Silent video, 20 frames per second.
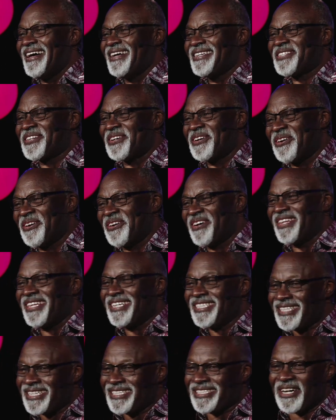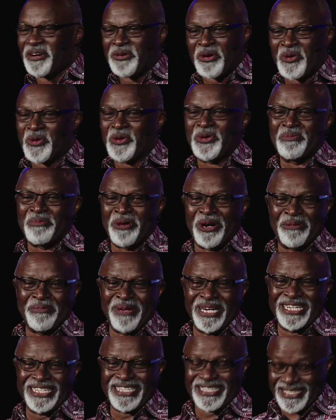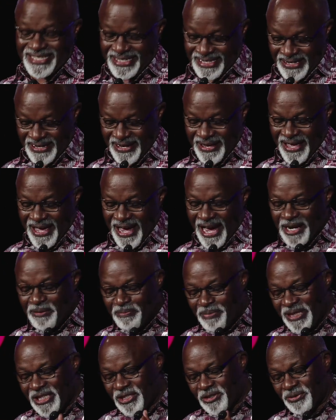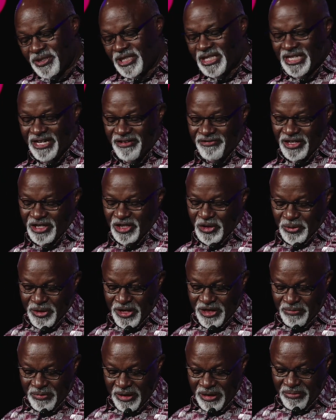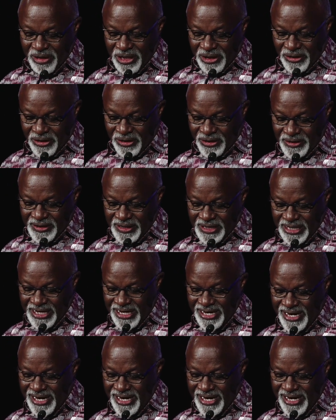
So this is a good moment, and please receive it with me because,